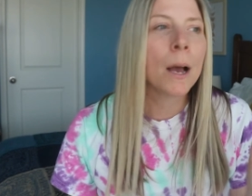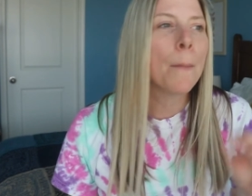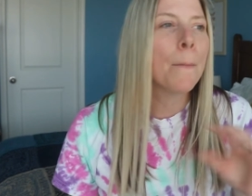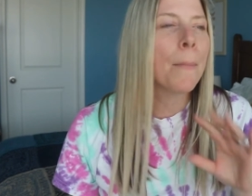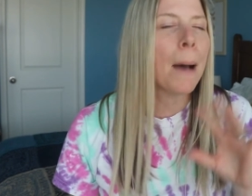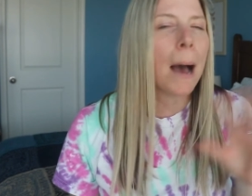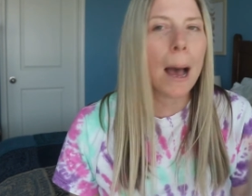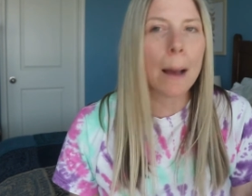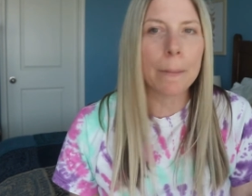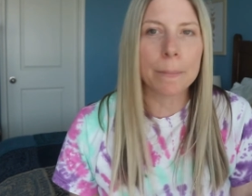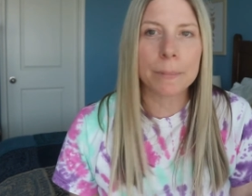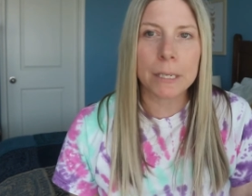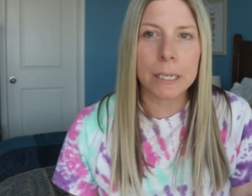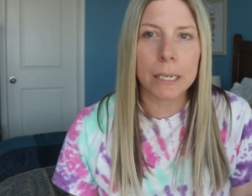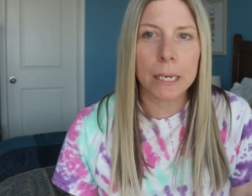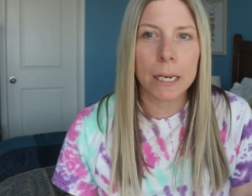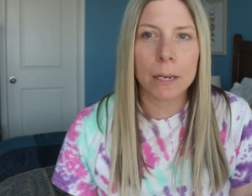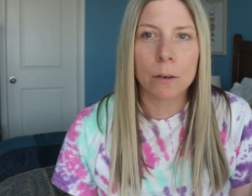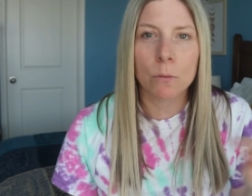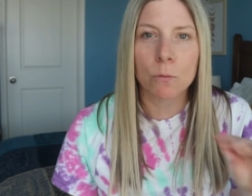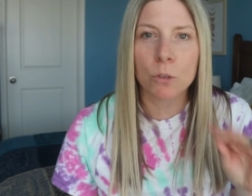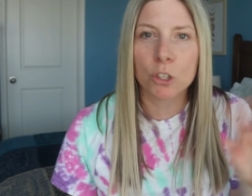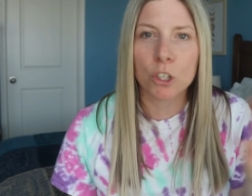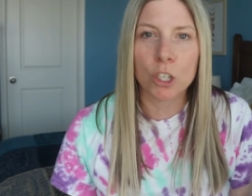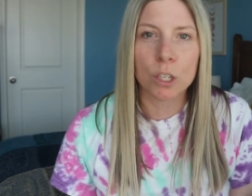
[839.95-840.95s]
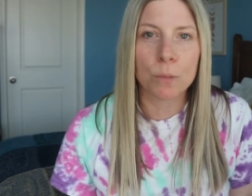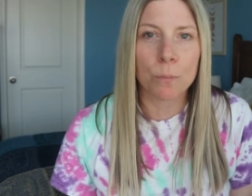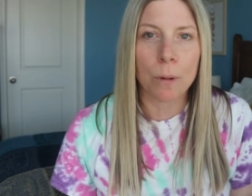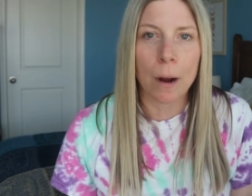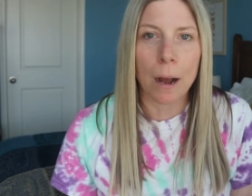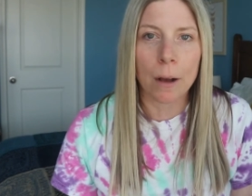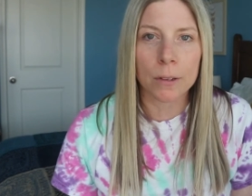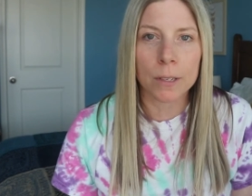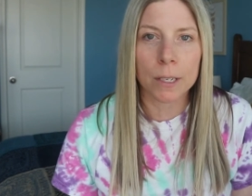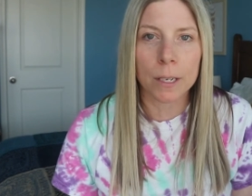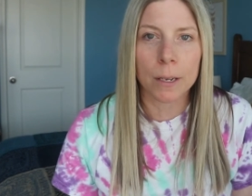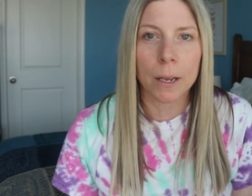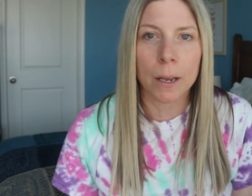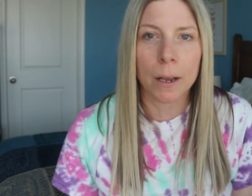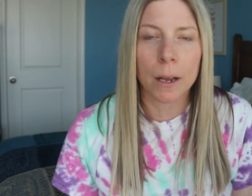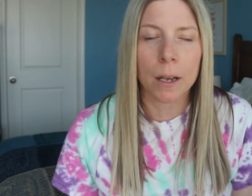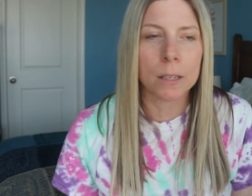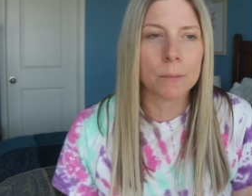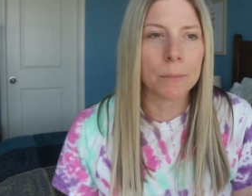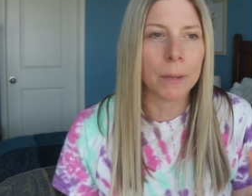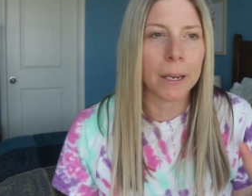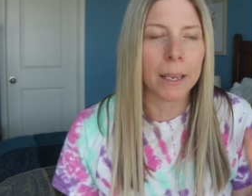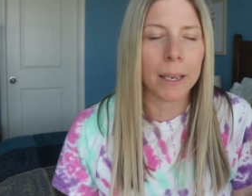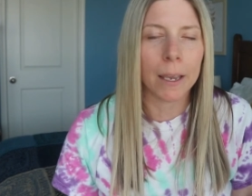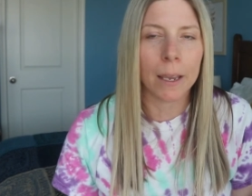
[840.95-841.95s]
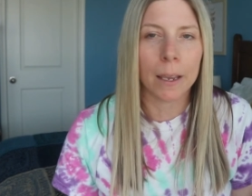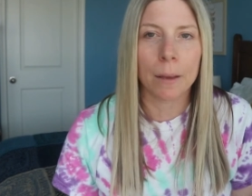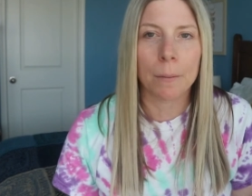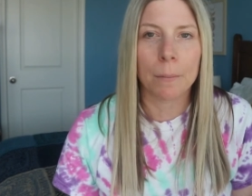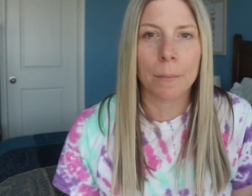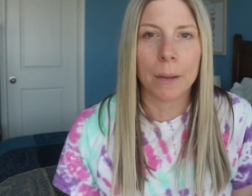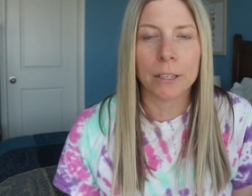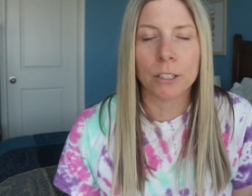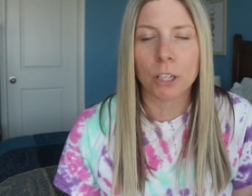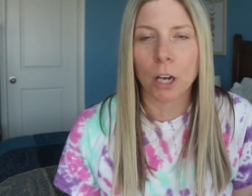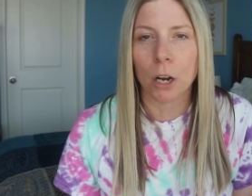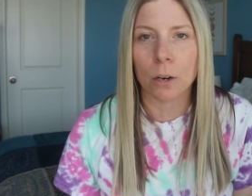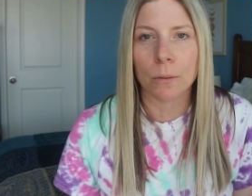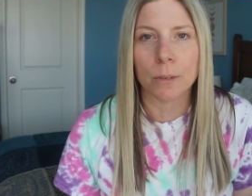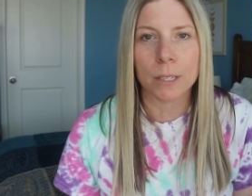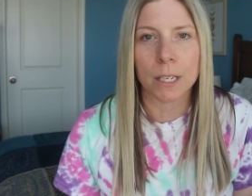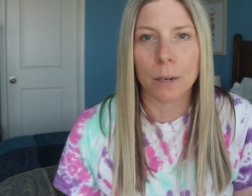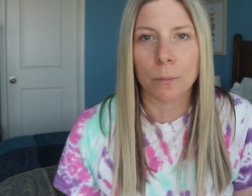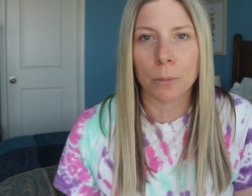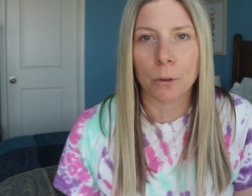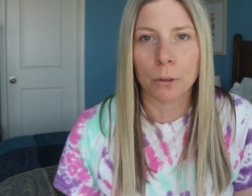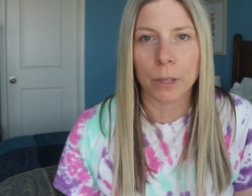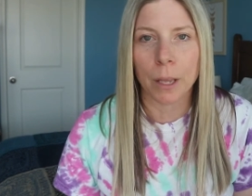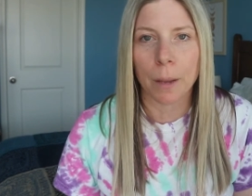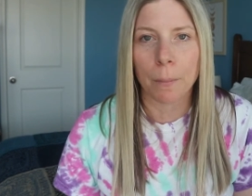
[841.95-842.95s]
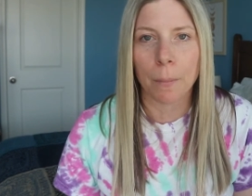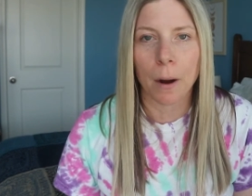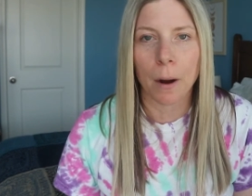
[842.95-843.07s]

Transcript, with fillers: popped in, was just browsing because my kid, my daughter was at a birthday